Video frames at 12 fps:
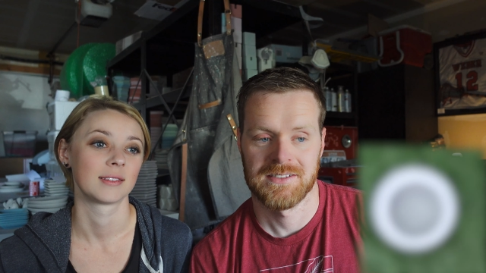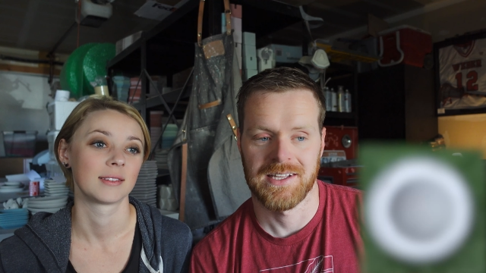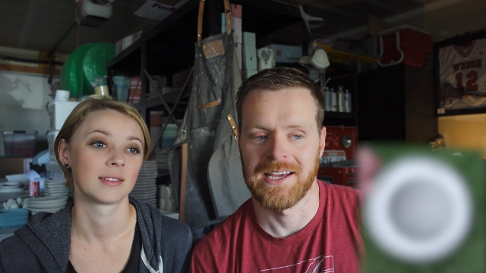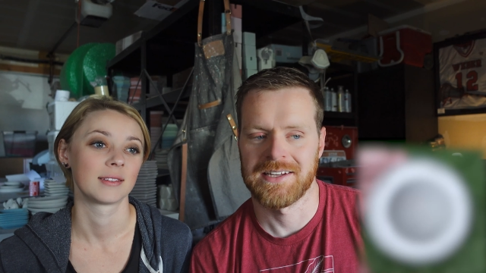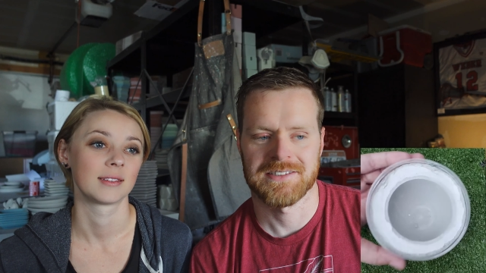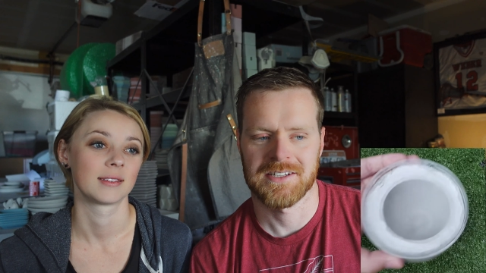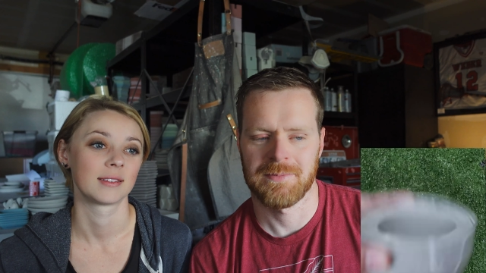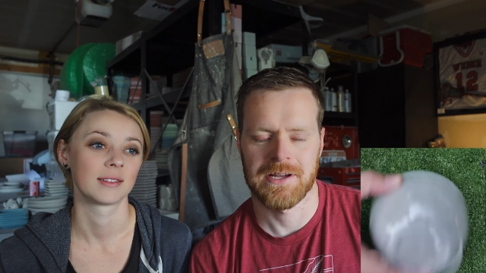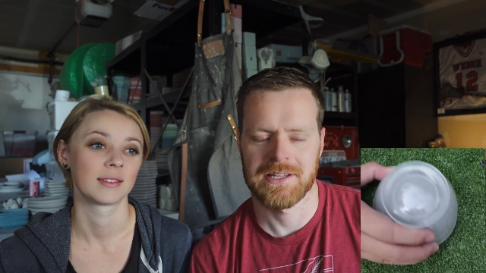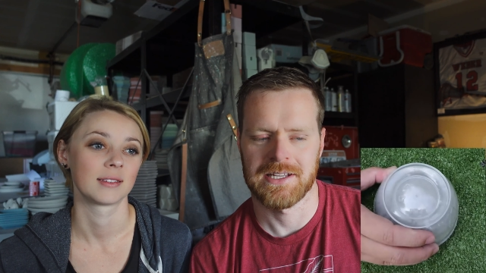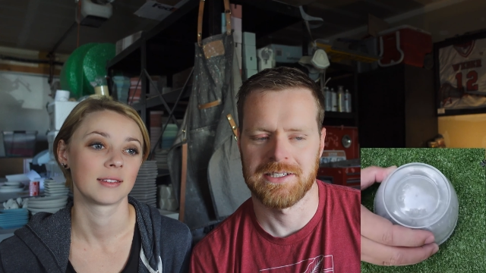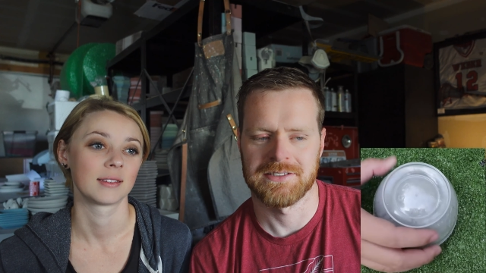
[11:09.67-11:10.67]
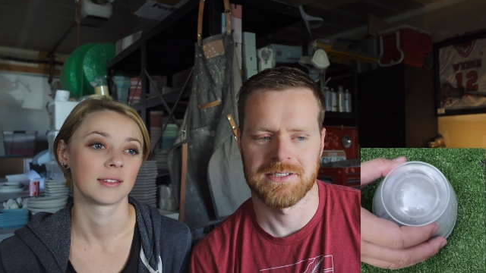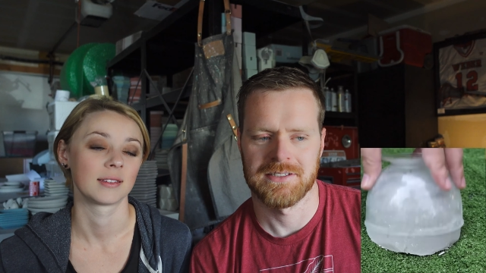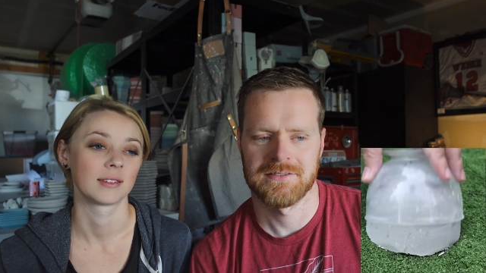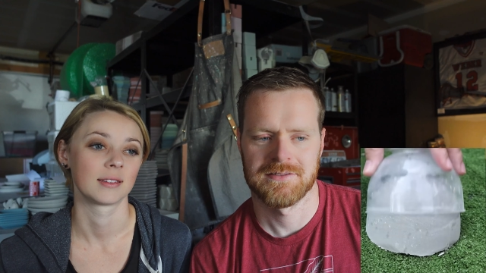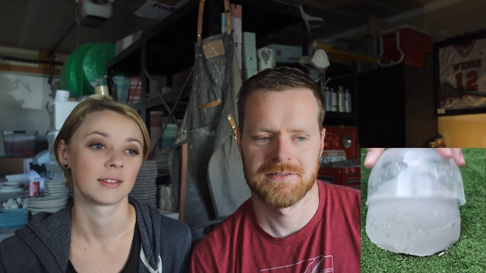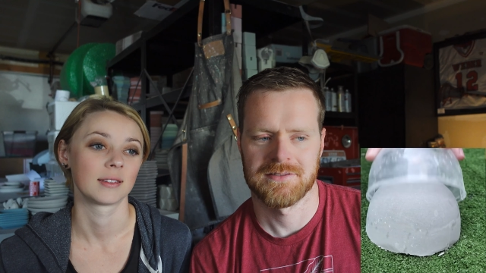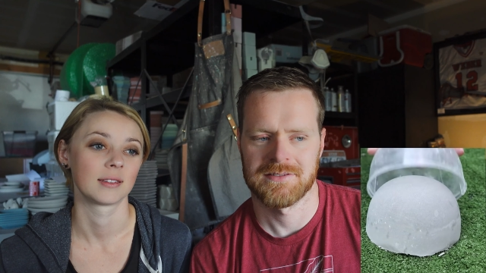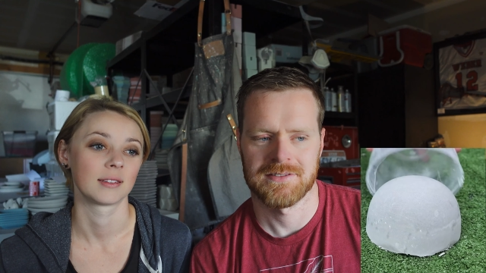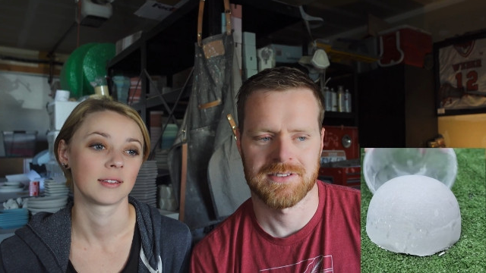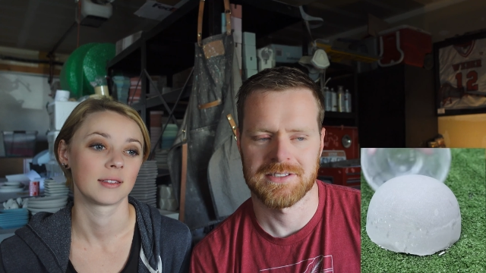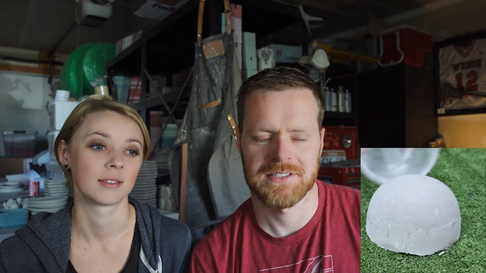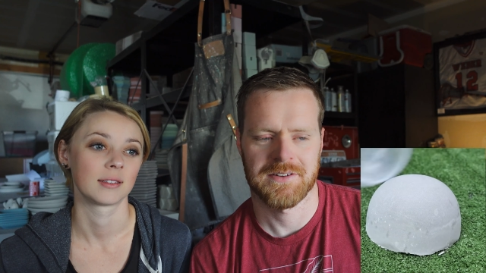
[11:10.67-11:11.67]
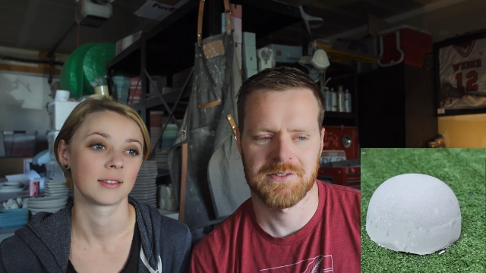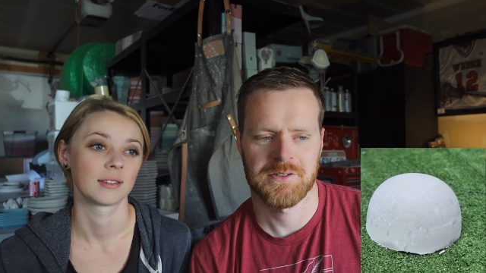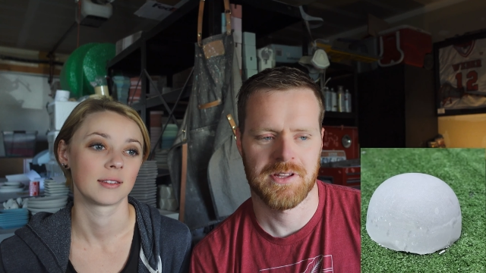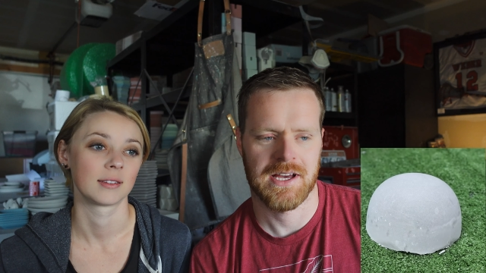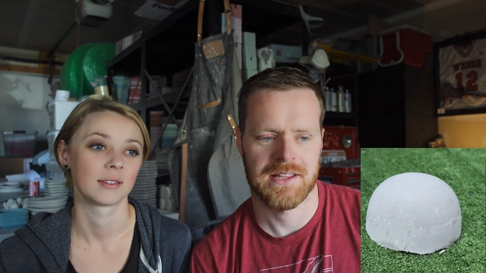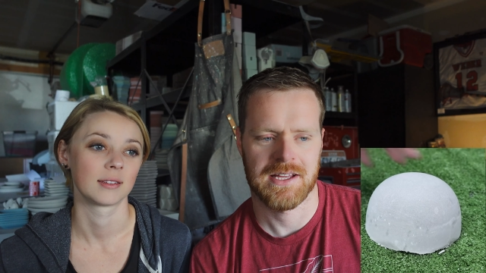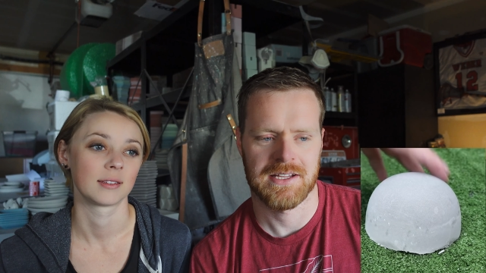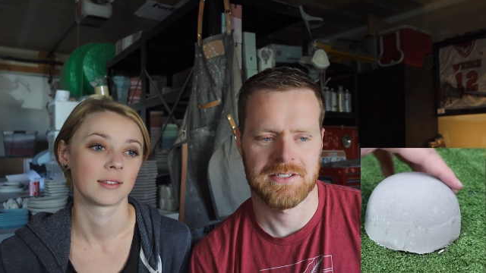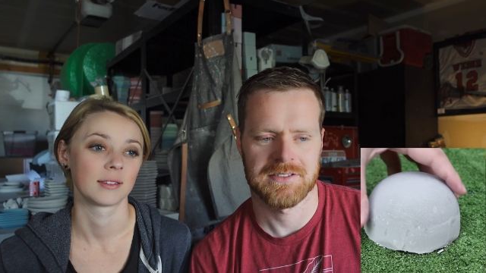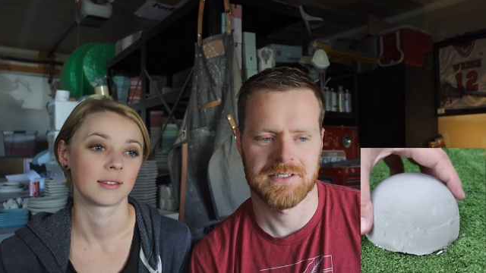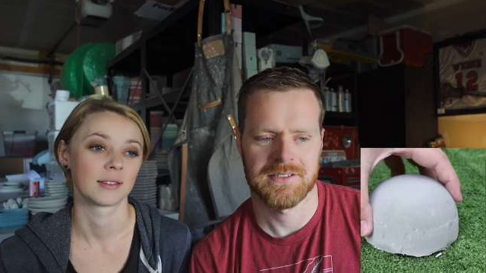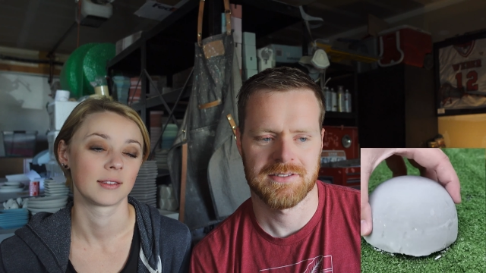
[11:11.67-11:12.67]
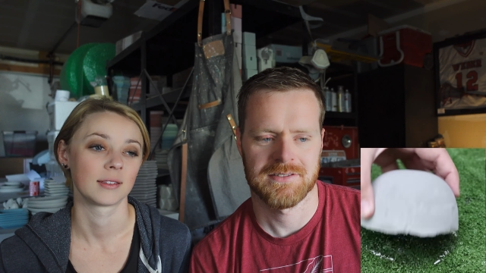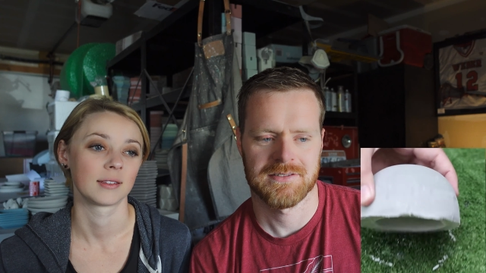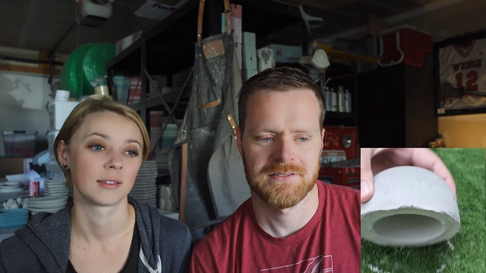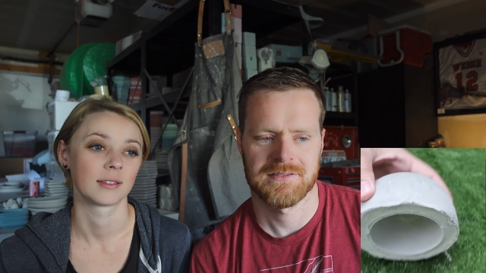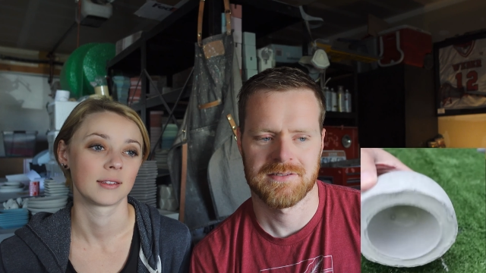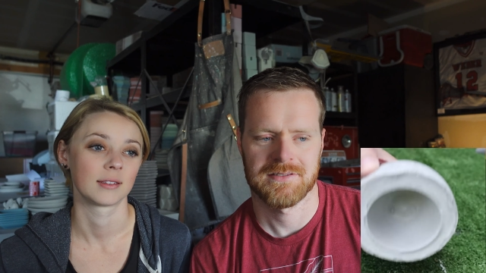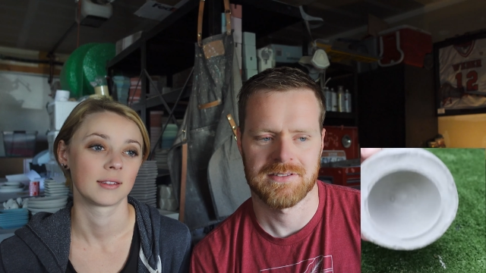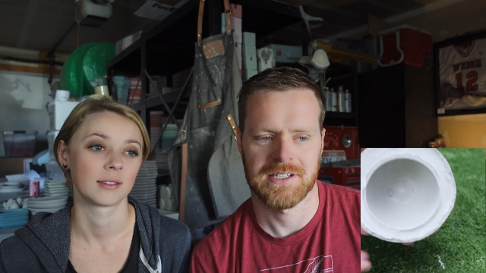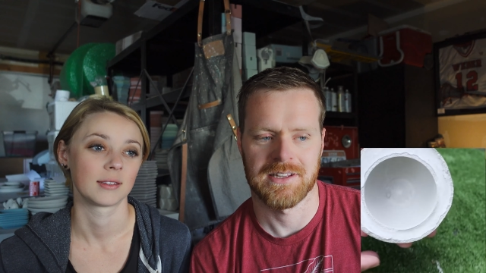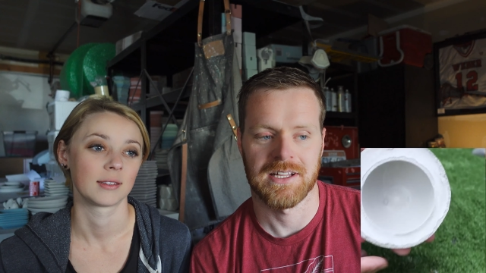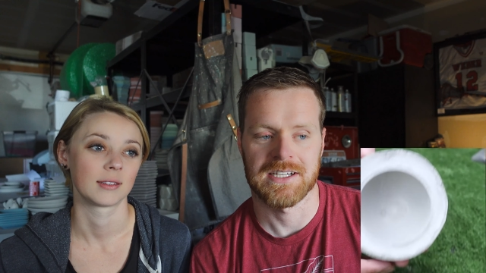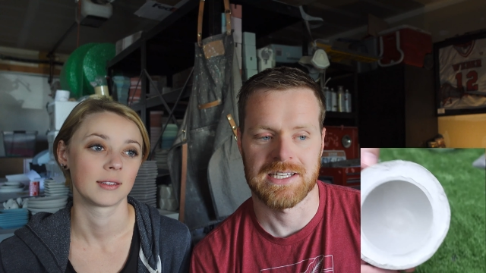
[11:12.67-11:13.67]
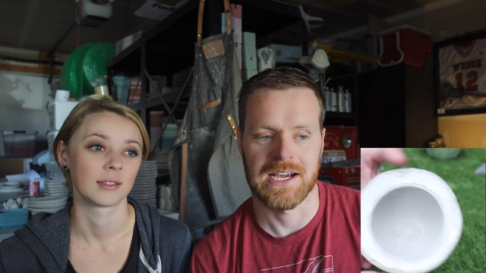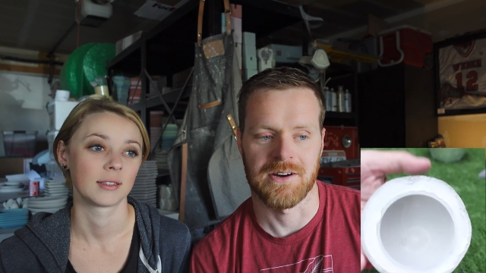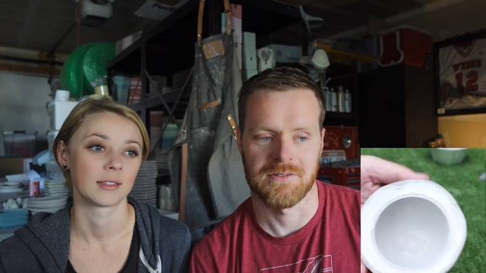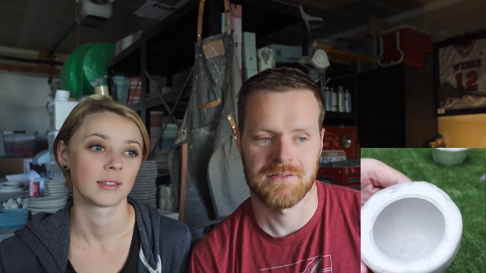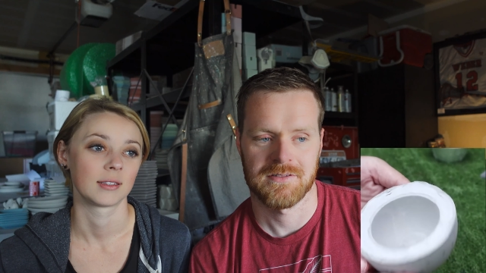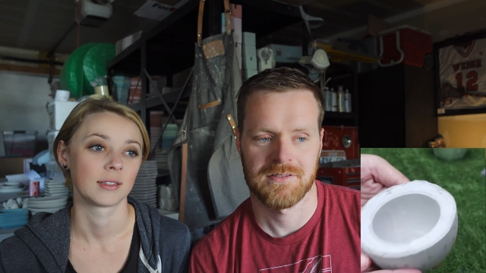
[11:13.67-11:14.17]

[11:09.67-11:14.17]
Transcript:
Speaker 1: Yeah, it doesn't come out that easy. Doesn't ever do that easy. They lucked out.